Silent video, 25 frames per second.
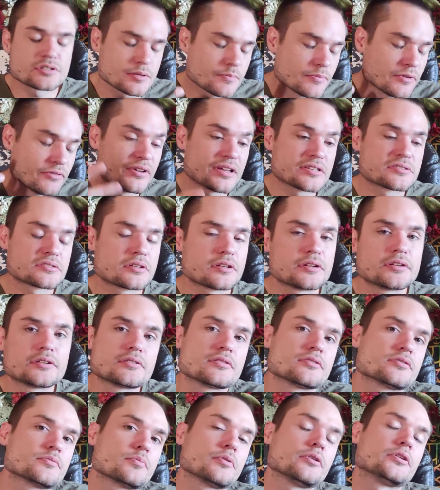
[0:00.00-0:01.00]
I'm invested
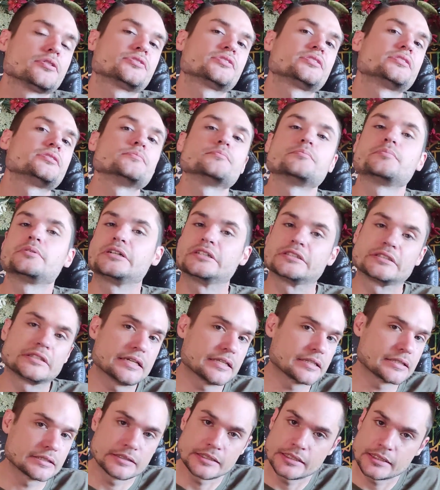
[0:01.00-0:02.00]
into this person, but
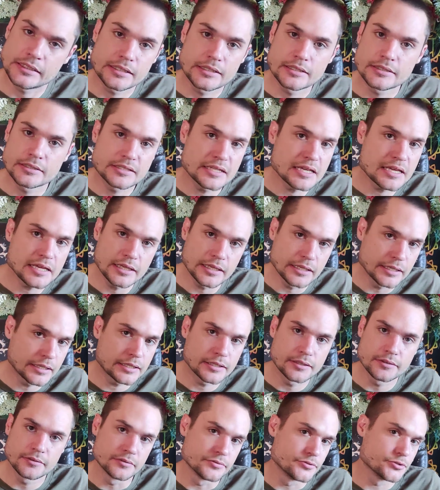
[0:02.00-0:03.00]
at the end of the day, it
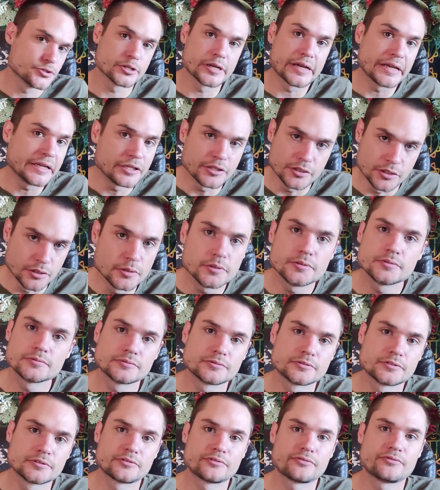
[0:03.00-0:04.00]
can drain you
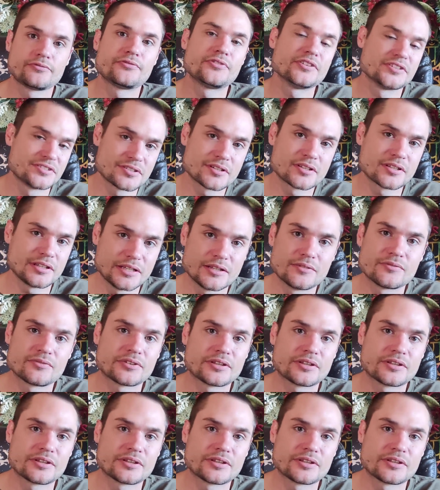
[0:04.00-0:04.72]
physically and